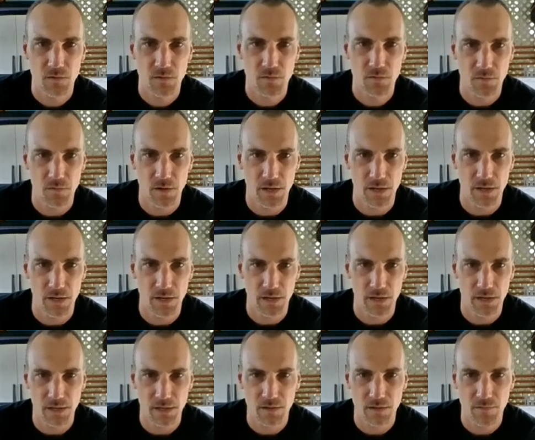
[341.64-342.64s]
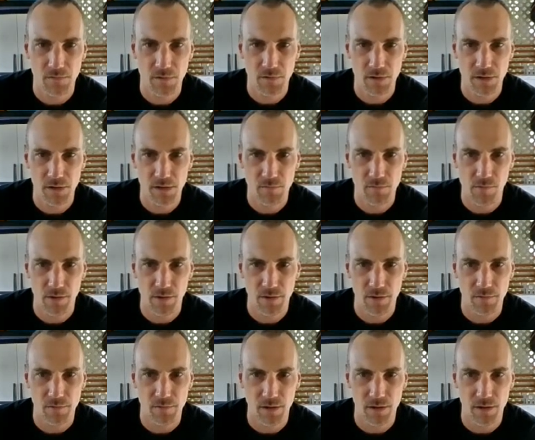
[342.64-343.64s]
Great, great, great, great.